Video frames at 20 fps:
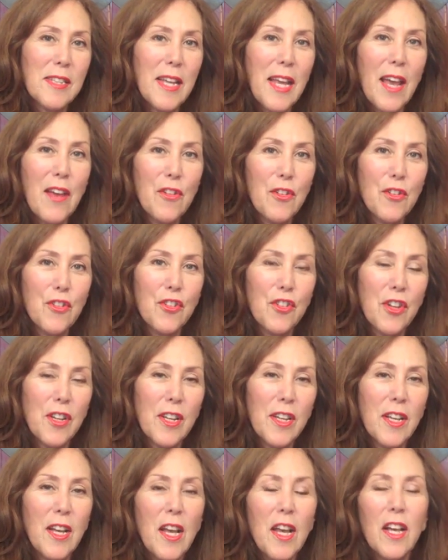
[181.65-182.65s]
the
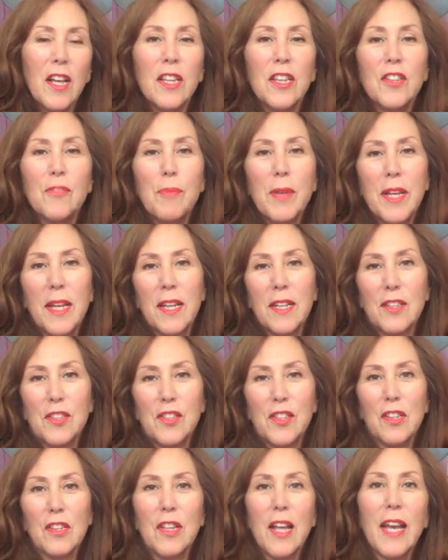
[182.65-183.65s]
energy, begin
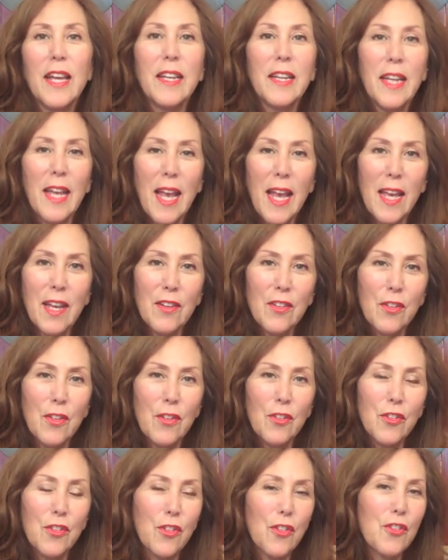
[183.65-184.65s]
to light
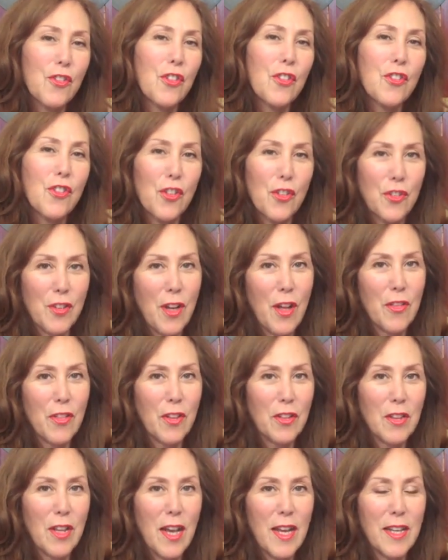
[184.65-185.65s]
candles or to turn on the
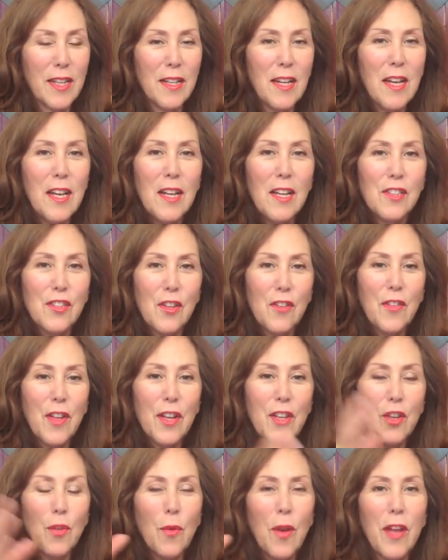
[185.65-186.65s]
light, so
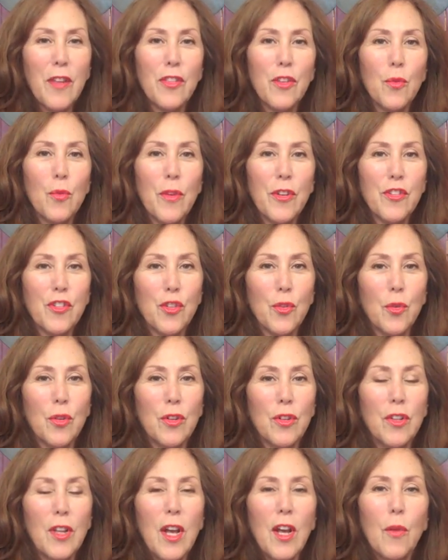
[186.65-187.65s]
that you end the
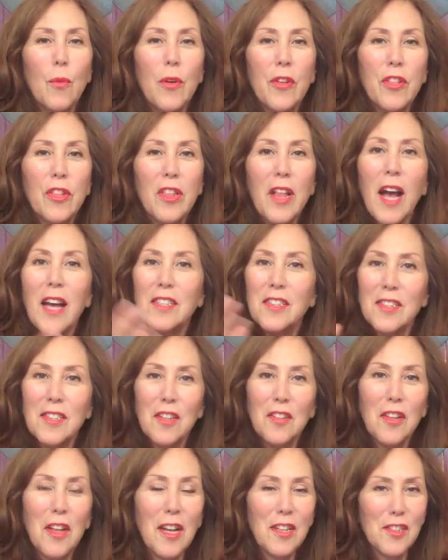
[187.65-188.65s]
ritual with lots
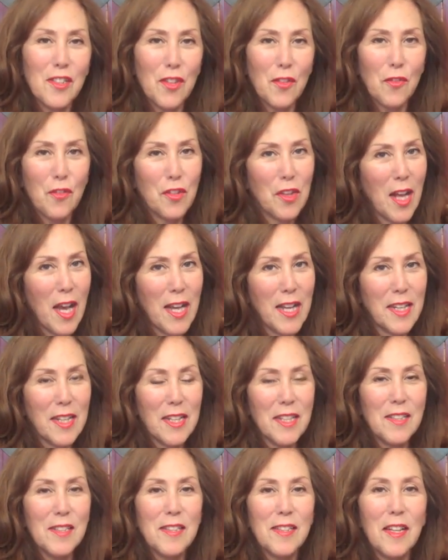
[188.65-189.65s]
and lots of light
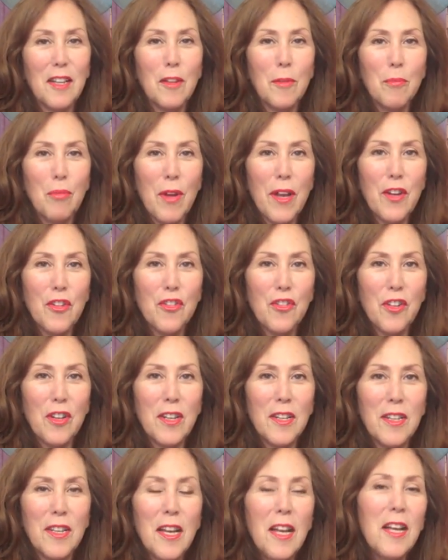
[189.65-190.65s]
and
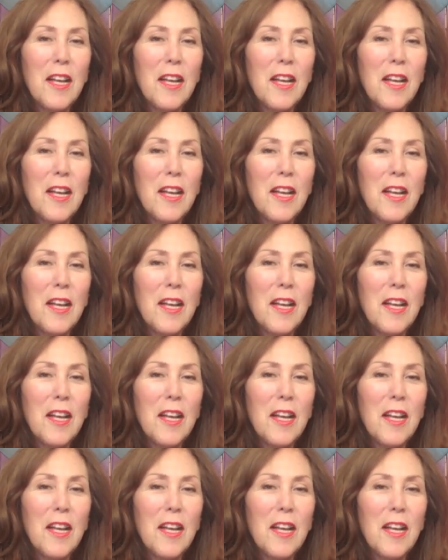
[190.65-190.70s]
celebration.